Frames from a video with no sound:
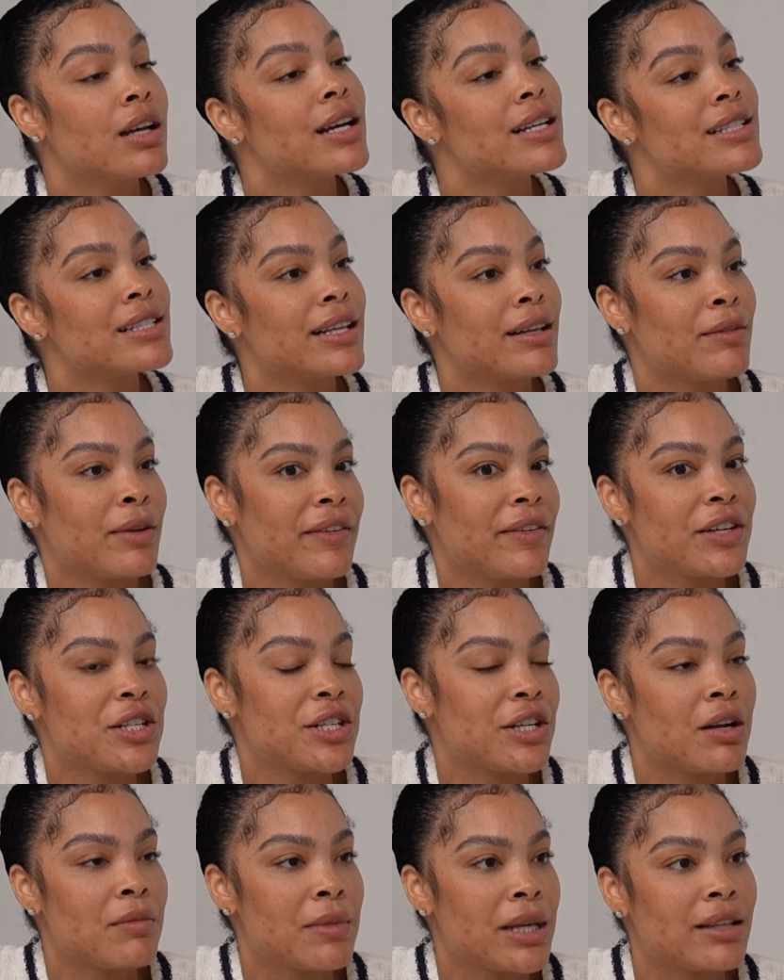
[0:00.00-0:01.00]
Because if you
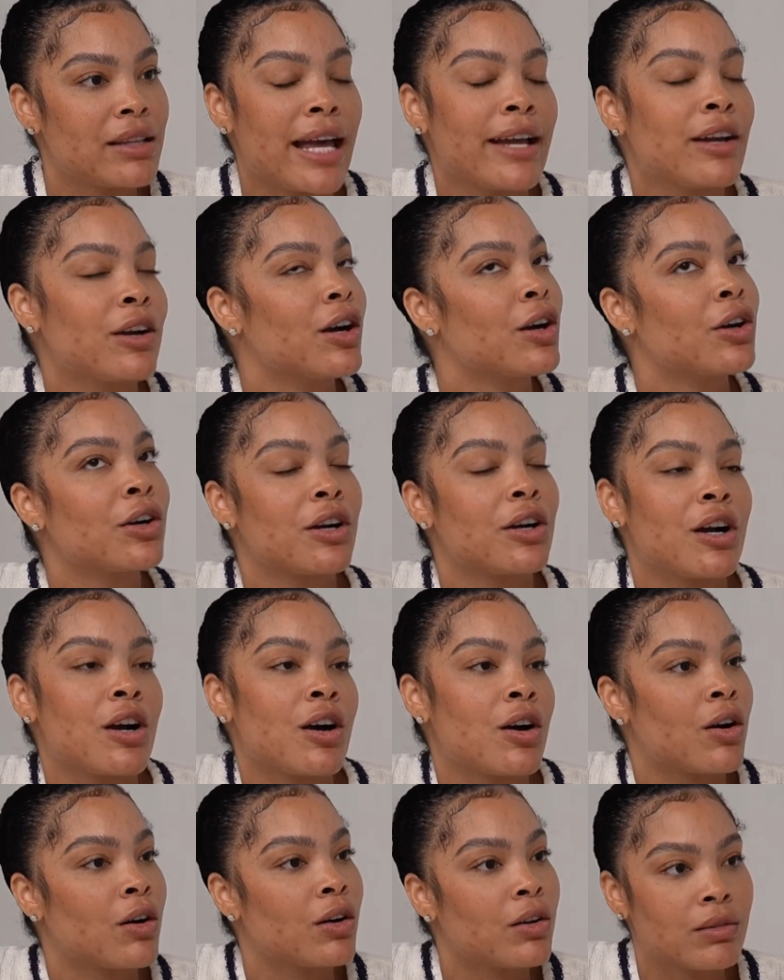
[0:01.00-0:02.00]
cheat on me, like,
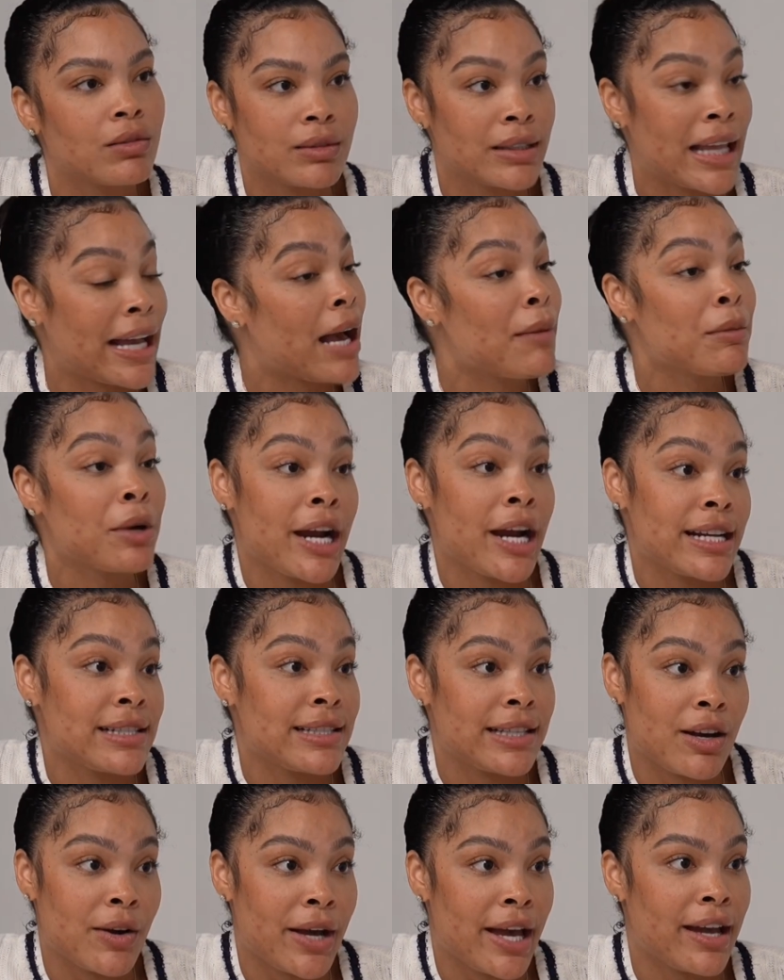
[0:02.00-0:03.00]
girl, like, I'm
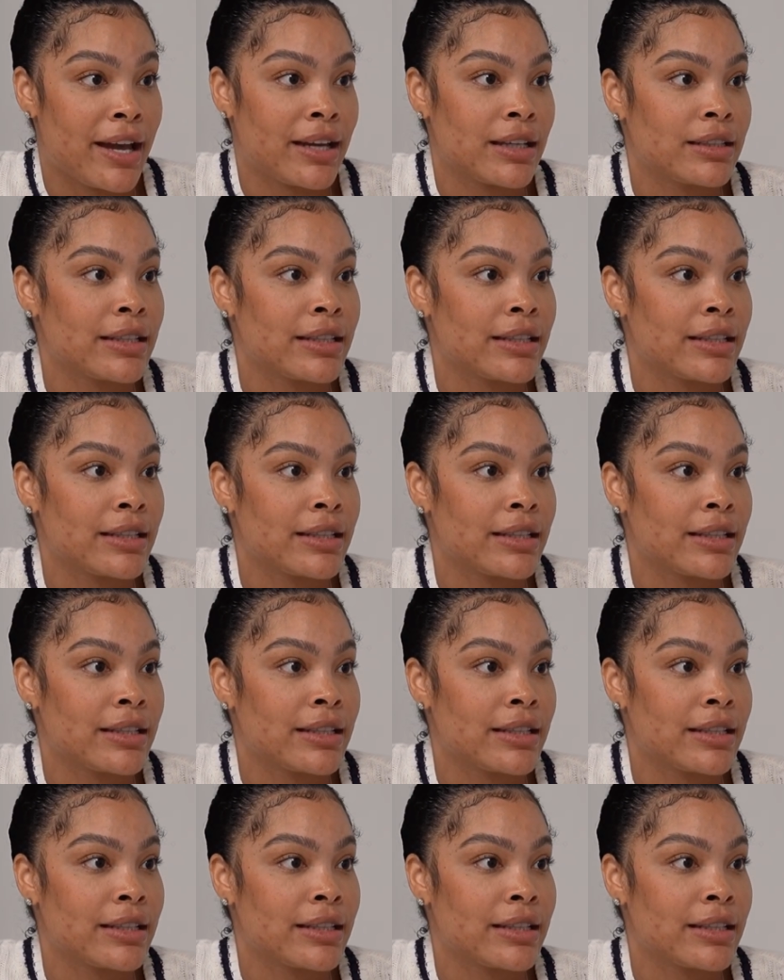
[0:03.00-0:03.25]
crazy, okay?